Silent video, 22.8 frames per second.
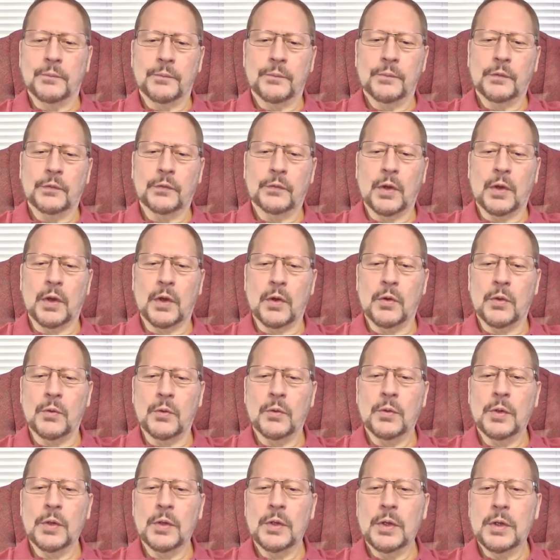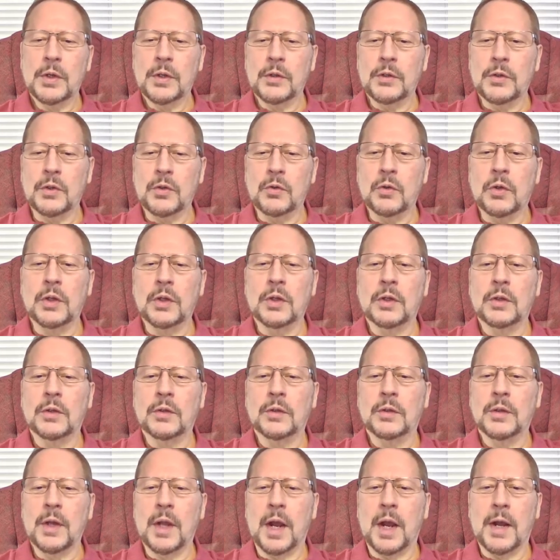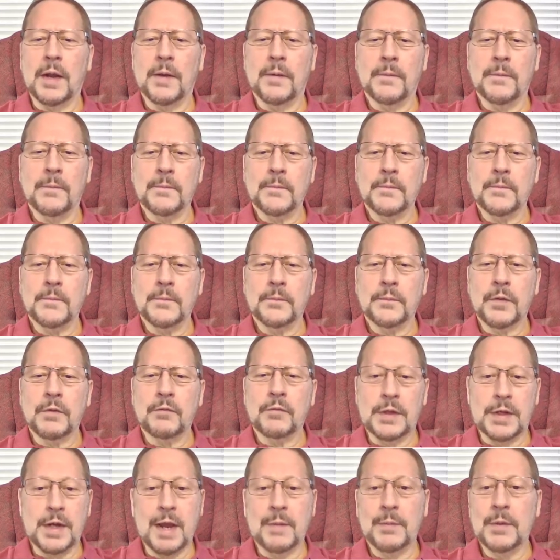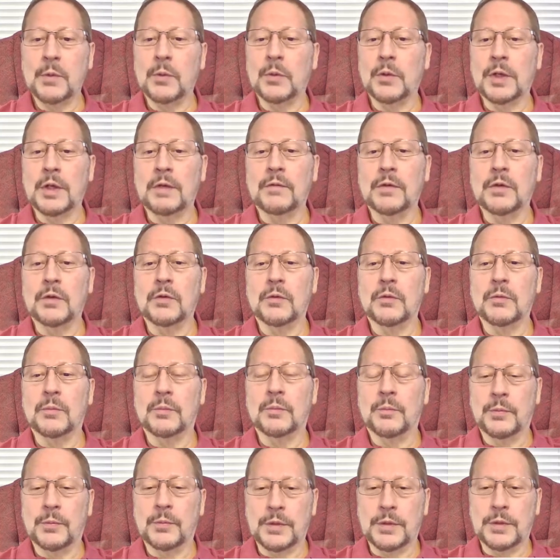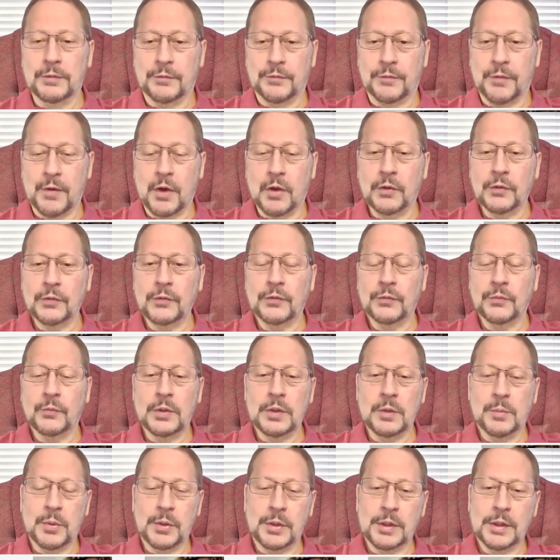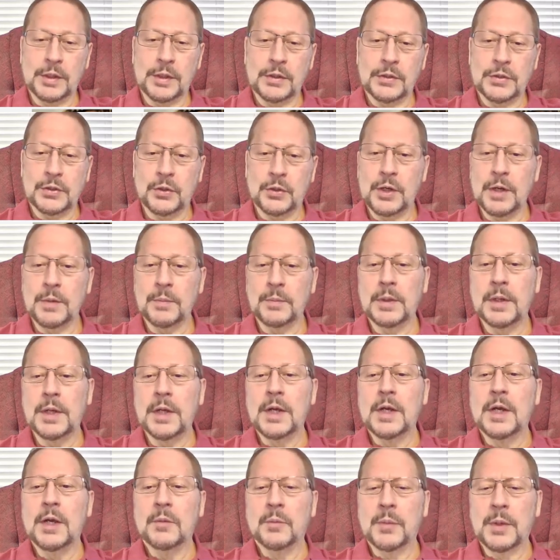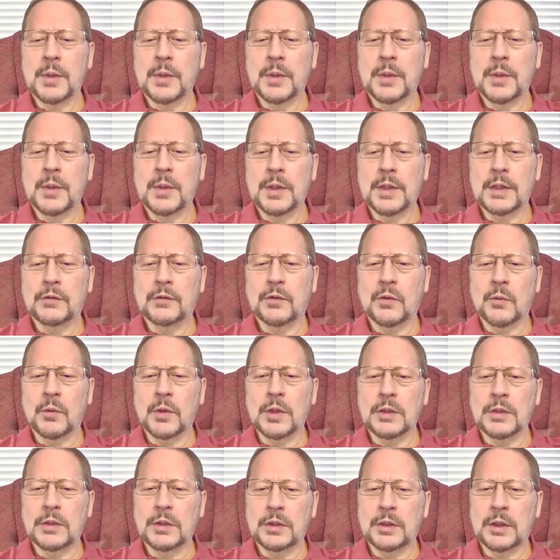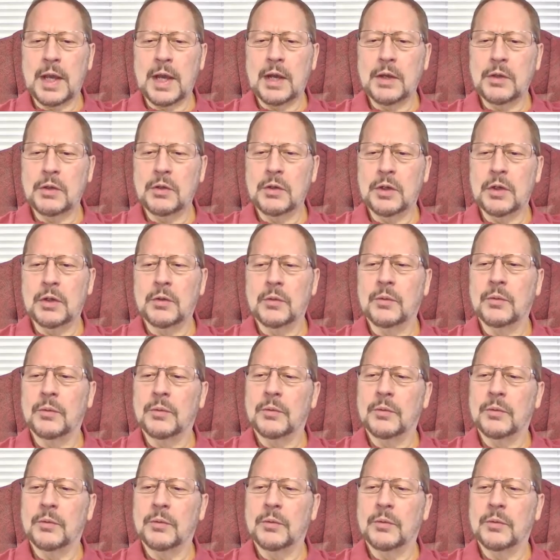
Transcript: So you can, Vidnami will give you defaults when you put in a script, but it's going to allow you to